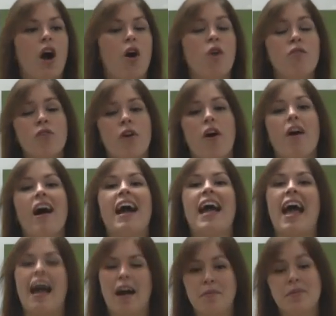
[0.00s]
Overall,
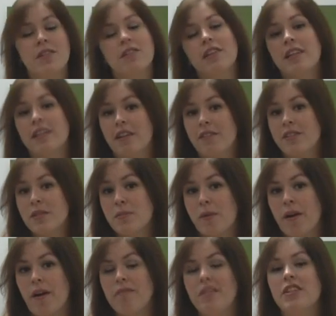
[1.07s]
I absolutely love this
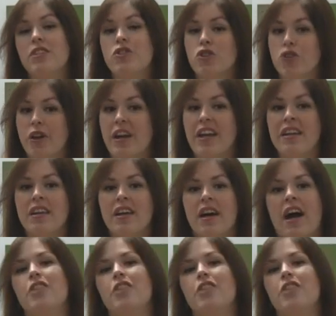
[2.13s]
bra. It's great.